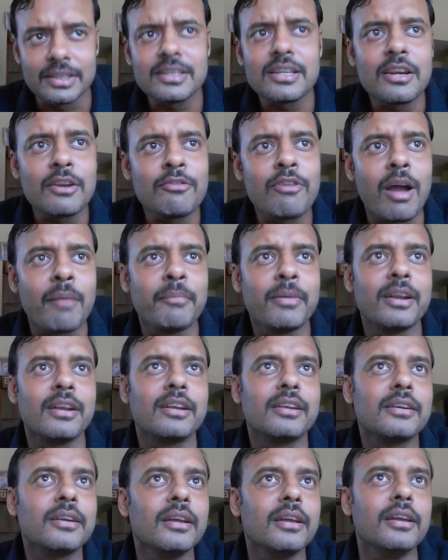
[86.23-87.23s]
There is an
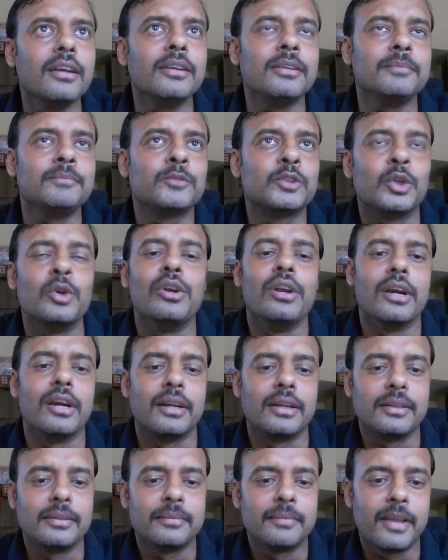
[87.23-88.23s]
environment to
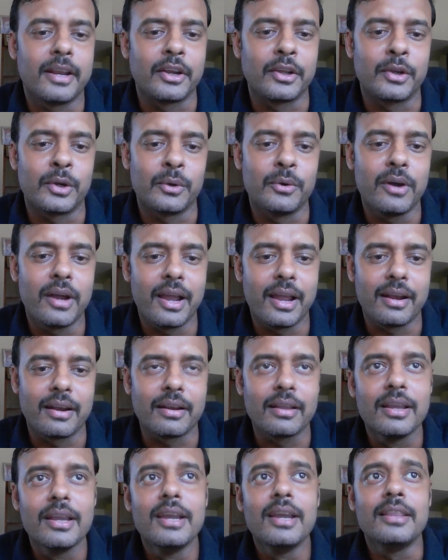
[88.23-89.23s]
learn and grow,
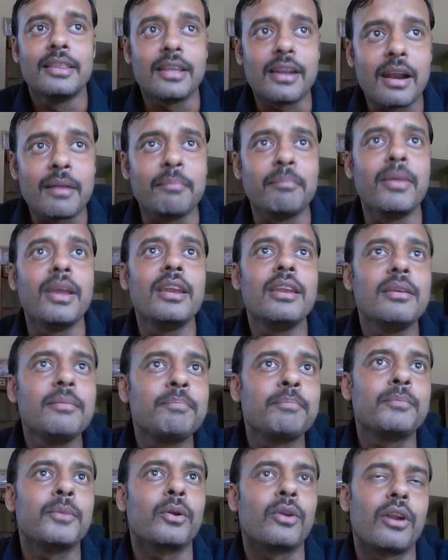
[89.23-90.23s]
and there are many
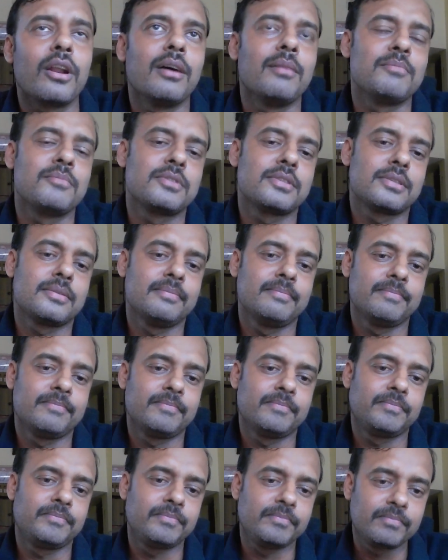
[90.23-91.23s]
programs
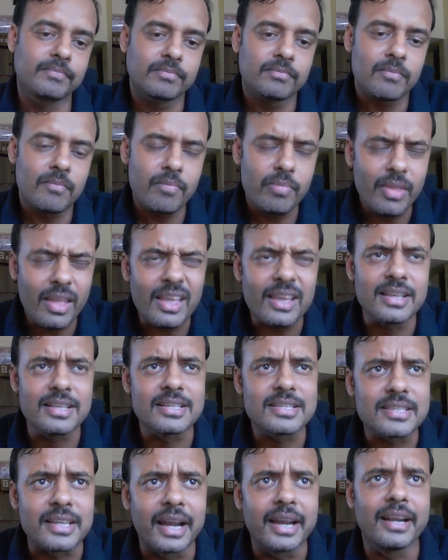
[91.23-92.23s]

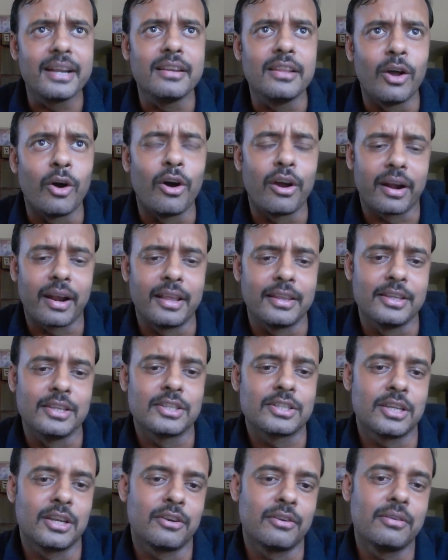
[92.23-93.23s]
inside the
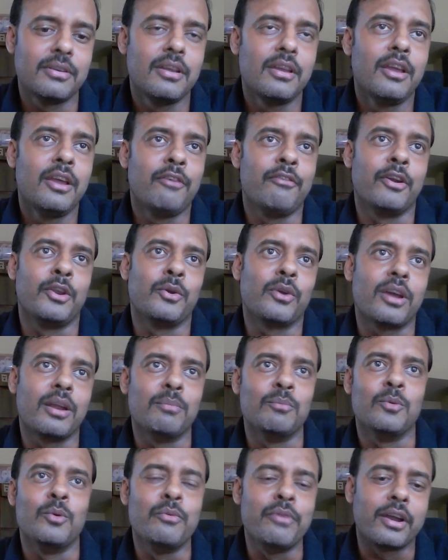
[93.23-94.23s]
organization where you
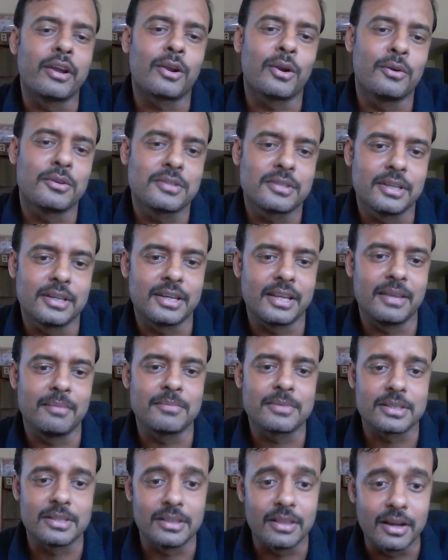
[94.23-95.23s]
can move across the
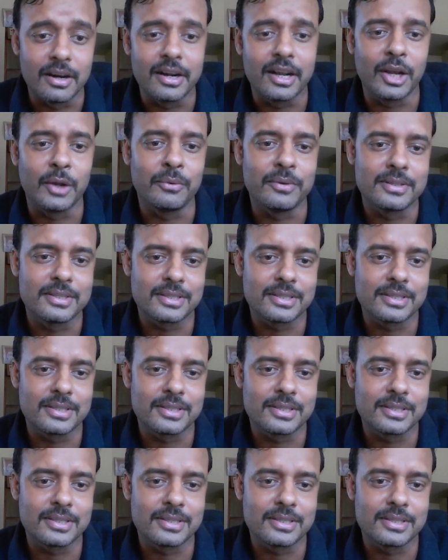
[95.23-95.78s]
teams, learn new